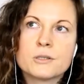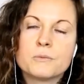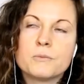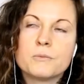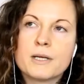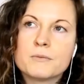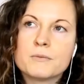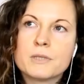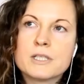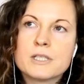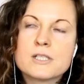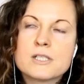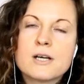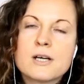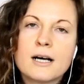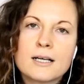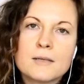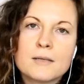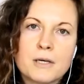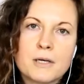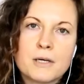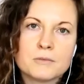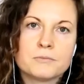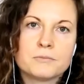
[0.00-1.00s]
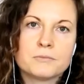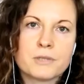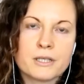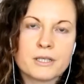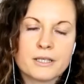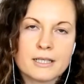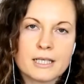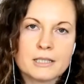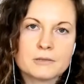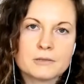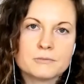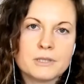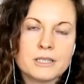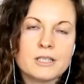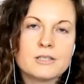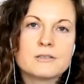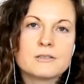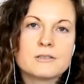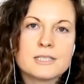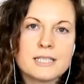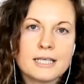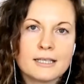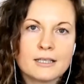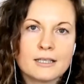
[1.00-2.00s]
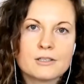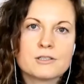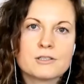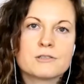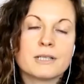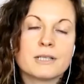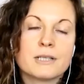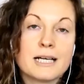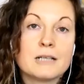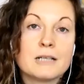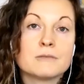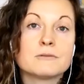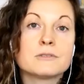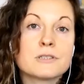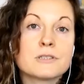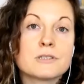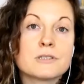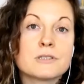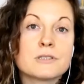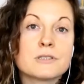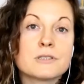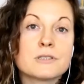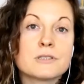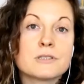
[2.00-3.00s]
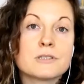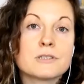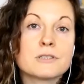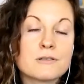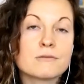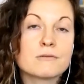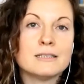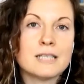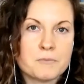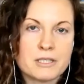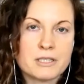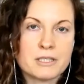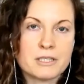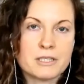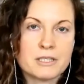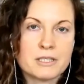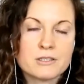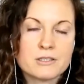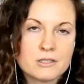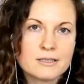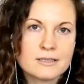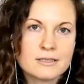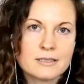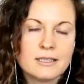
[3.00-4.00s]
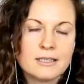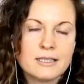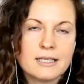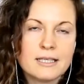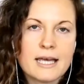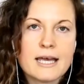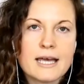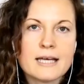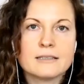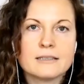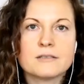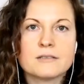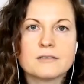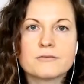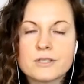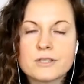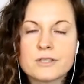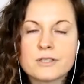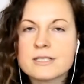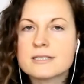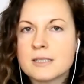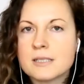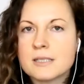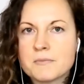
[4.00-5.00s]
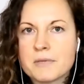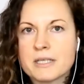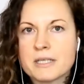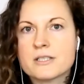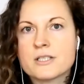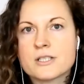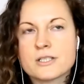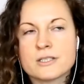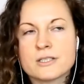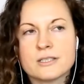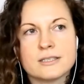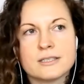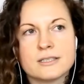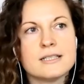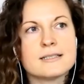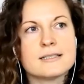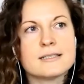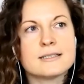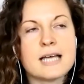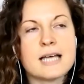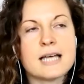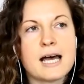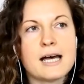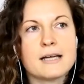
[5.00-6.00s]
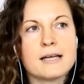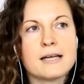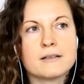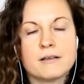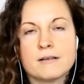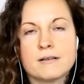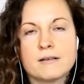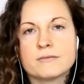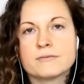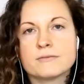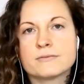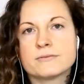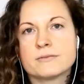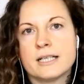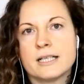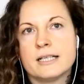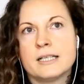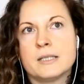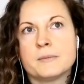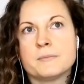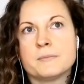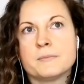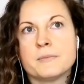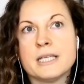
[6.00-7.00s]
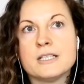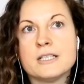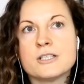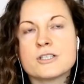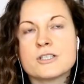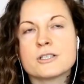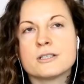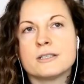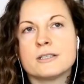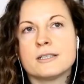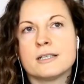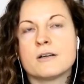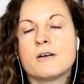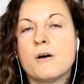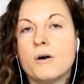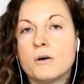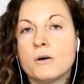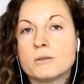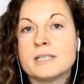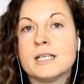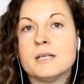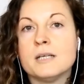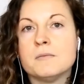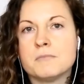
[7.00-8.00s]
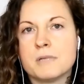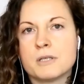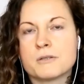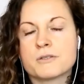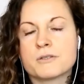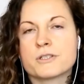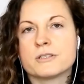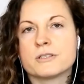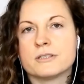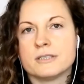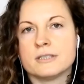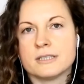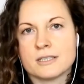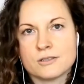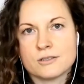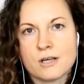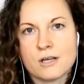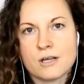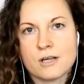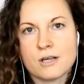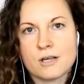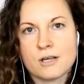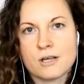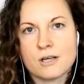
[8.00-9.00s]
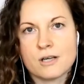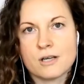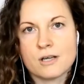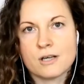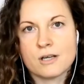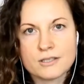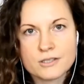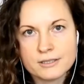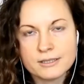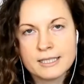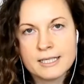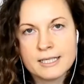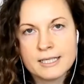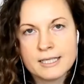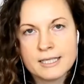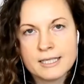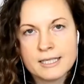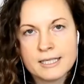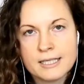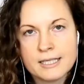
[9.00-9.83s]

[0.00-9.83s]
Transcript: And so when we talk about burnout, we need to take into account three dimensions. And the first dimension is that of um, initially called emotional exhaustion,